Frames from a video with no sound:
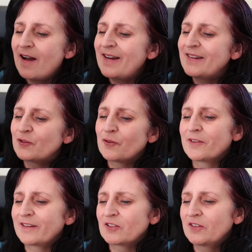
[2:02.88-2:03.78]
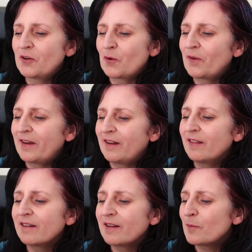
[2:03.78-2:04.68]
I don't actually know
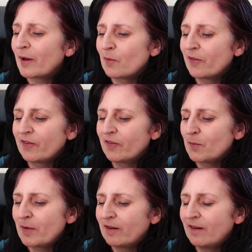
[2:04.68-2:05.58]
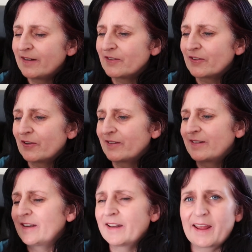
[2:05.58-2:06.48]
anything about what this is about. I just got it
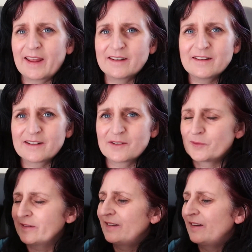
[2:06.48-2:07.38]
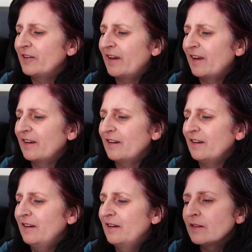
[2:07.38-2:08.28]
secondhand and it was Stephen
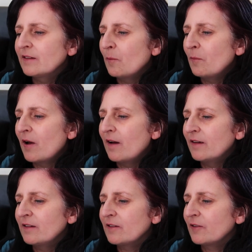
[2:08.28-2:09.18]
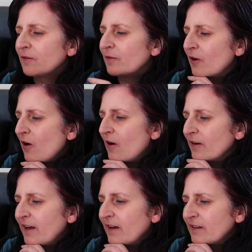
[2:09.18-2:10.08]
King. Some kind of
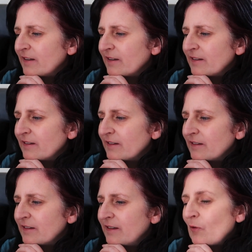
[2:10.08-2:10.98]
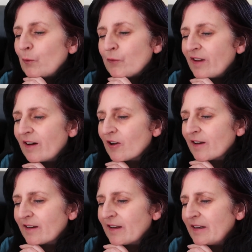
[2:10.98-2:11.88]
con artist who's now going
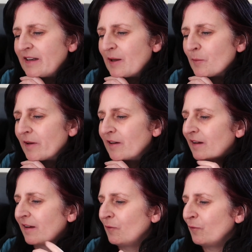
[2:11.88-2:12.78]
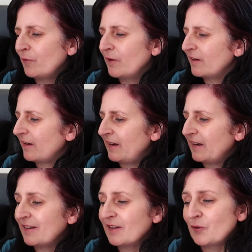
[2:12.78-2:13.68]
to kidnap an infant
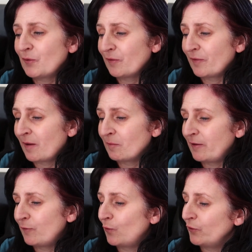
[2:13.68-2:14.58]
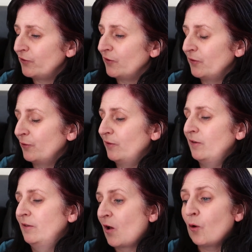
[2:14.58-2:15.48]
heir to a family fortune.
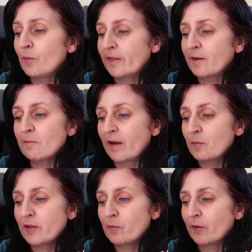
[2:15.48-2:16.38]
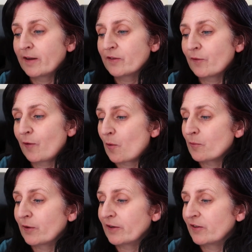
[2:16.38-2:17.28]
Oh, but then maybe the brains of the
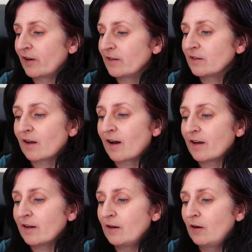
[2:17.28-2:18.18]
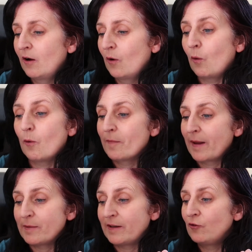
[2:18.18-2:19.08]
operation has died, or
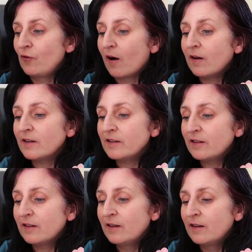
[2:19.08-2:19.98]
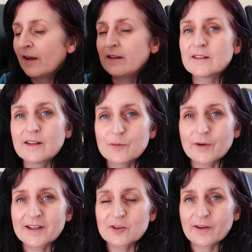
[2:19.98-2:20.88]
maybe not. And he's left
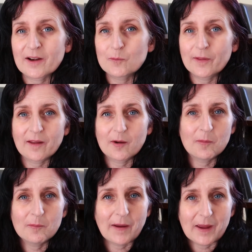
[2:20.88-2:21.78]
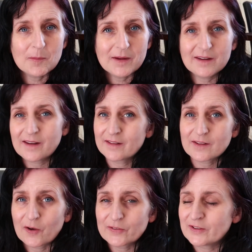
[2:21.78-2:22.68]
running around with a baby as
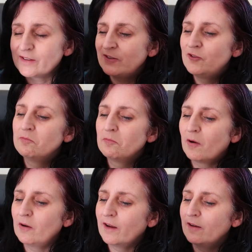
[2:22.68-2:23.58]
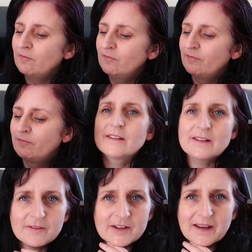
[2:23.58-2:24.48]
a hostage. Okay.
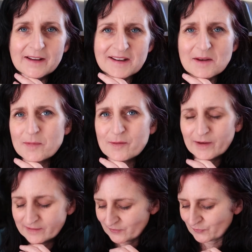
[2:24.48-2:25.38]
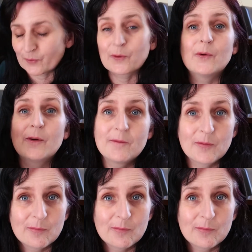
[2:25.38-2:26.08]
Stephen King can be fun, so